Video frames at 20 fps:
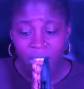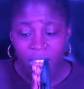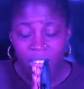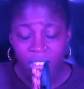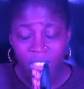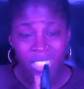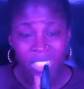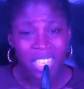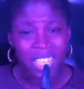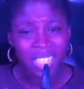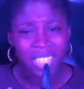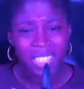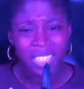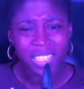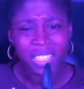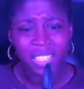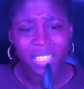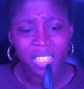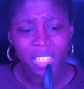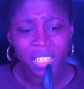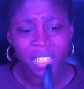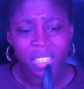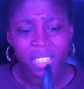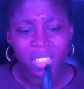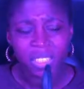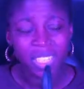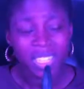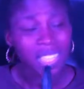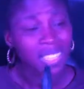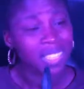Just
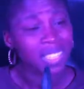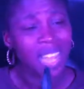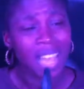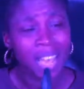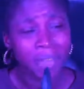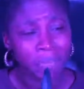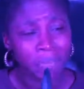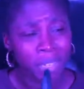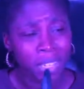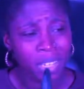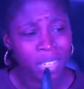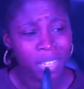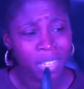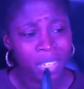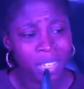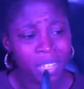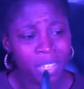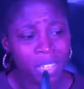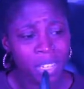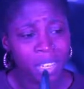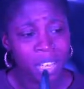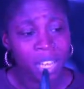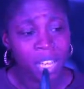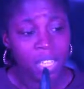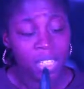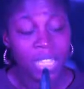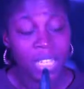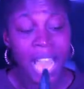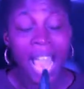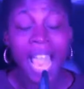not me.
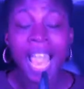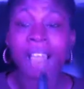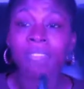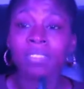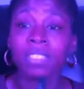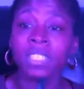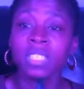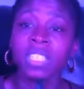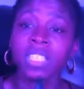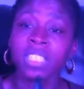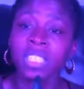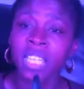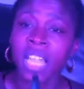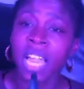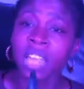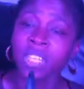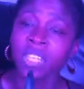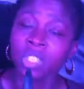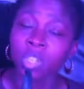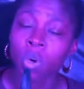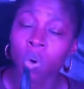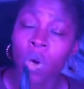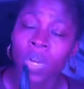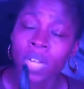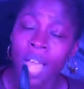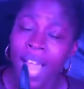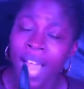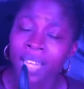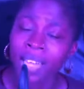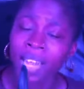See, I have stitched together torn
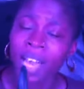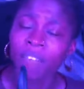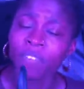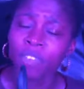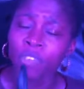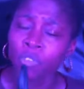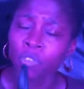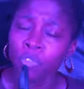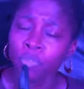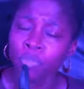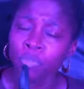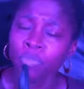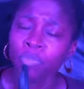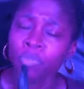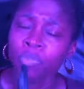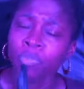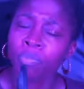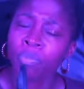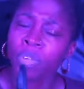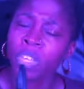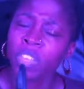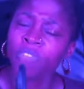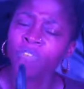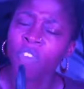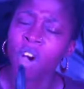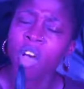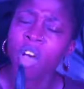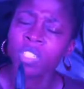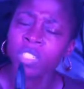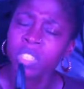I love you, breathe
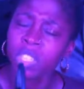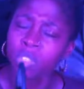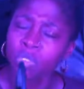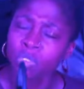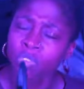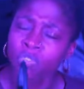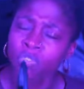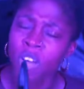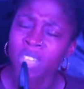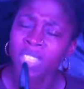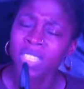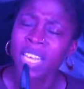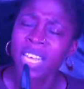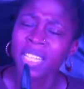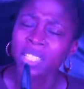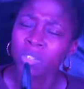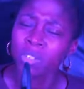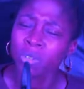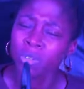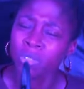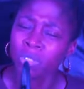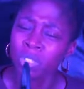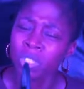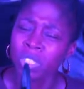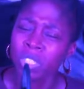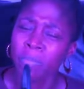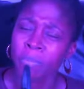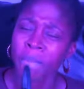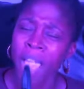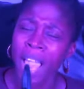falsely through falsettos to
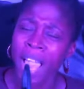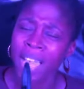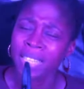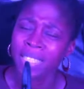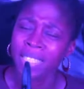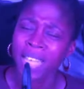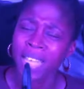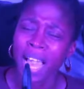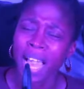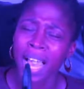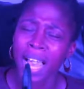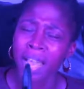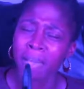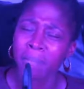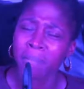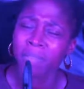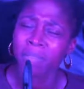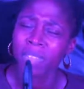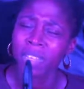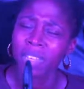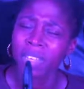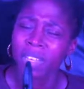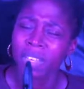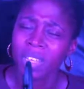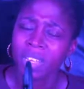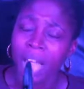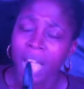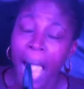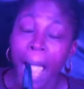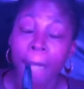surpass time.
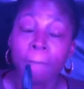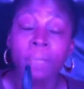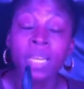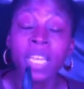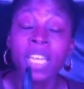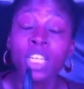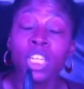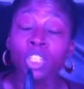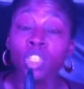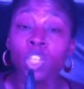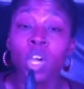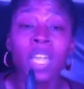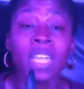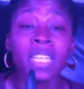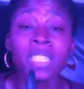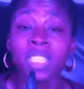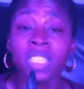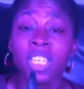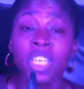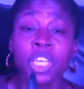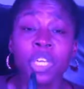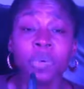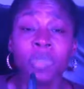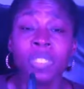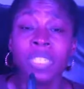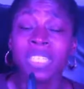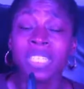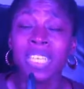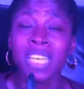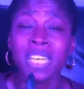I blended your
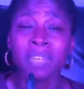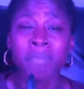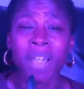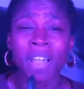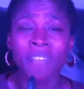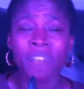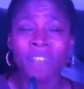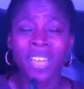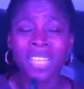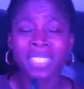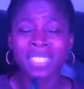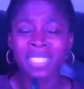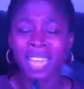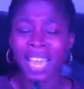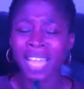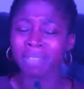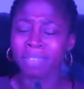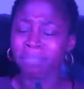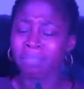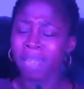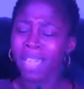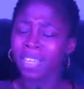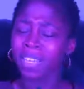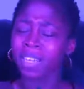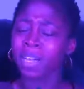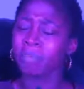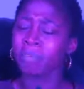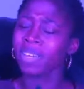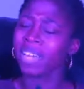insecurities in my face like makeup, and